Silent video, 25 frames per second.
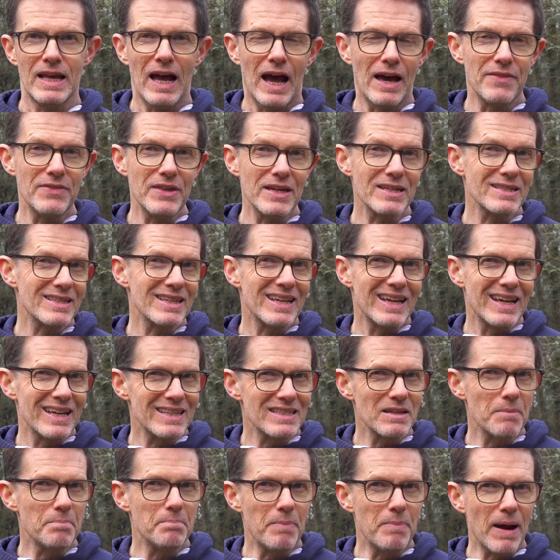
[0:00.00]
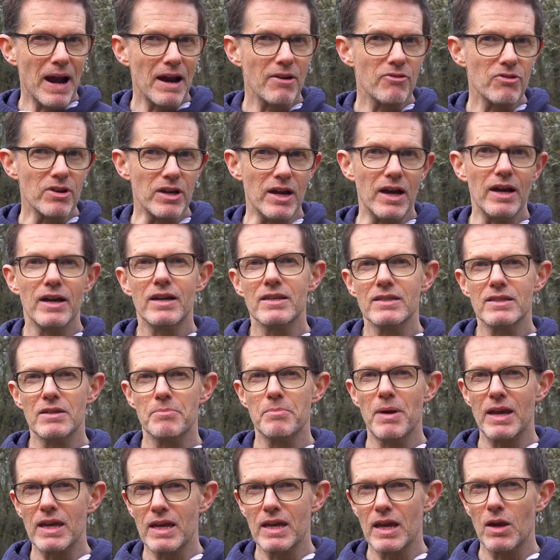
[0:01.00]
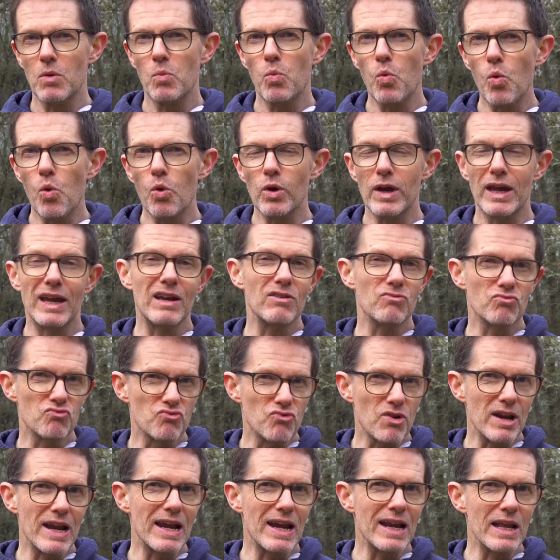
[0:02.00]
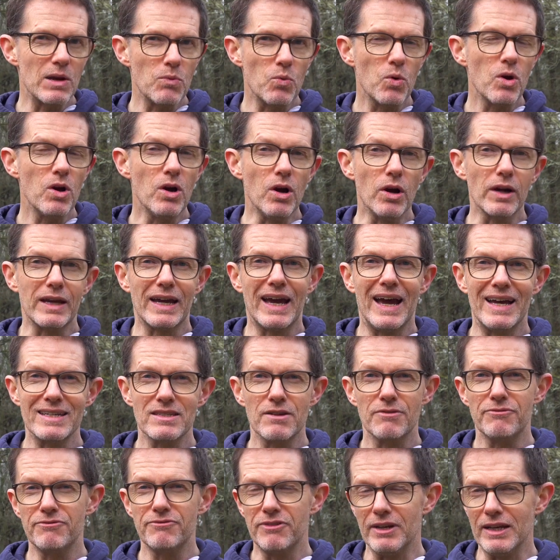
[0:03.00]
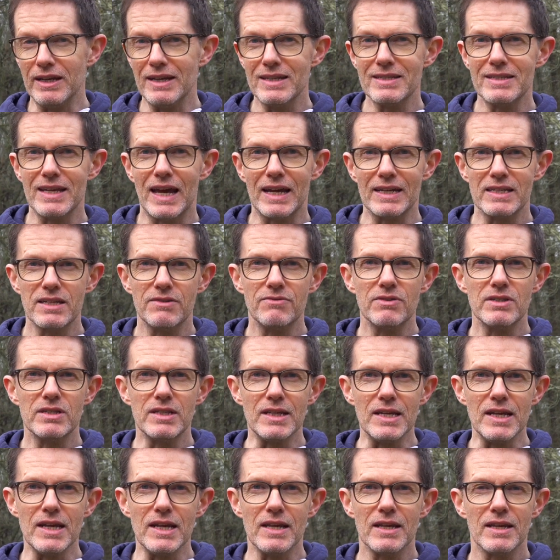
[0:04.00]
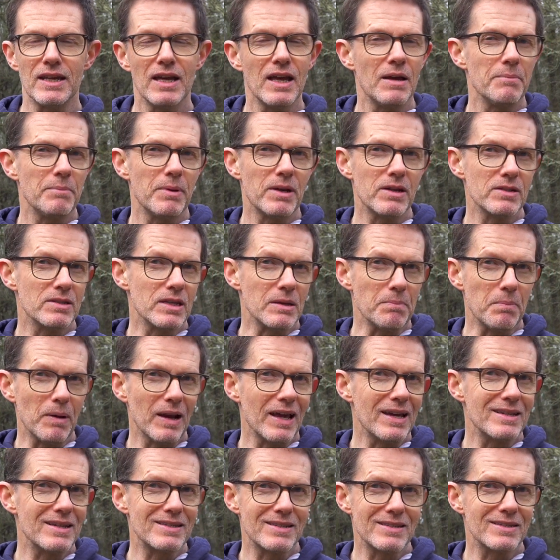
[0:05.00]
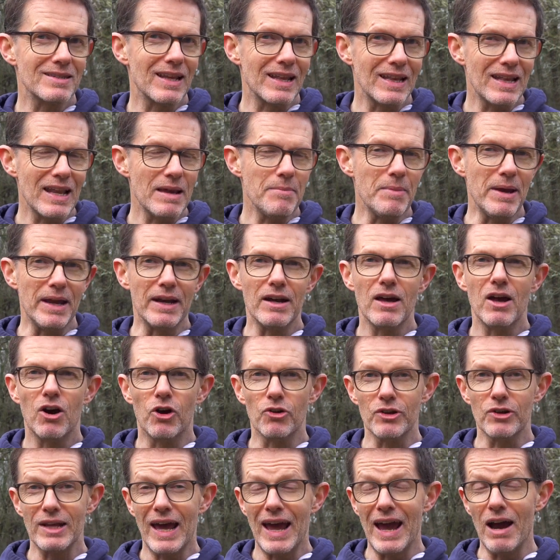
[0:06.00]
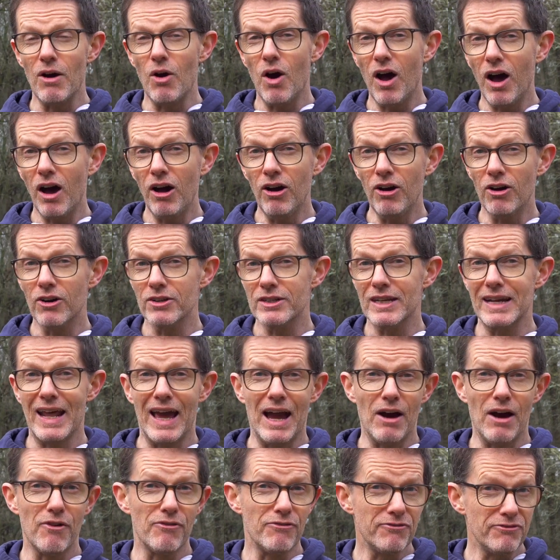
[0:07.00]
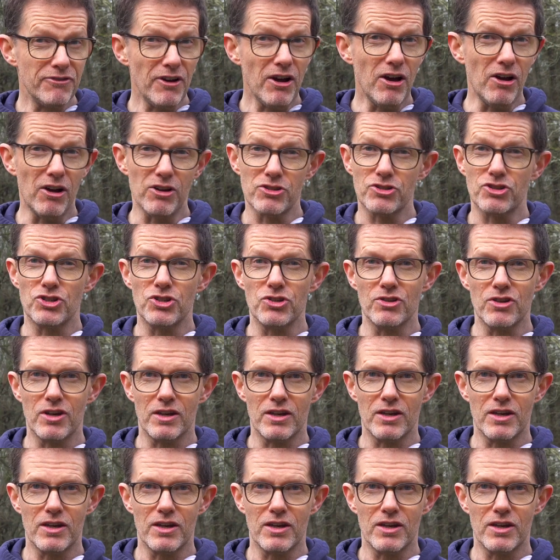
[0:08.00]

And this is a barrier to making walking really work as a fitness activity, because it places a limit on how hard and how fast you can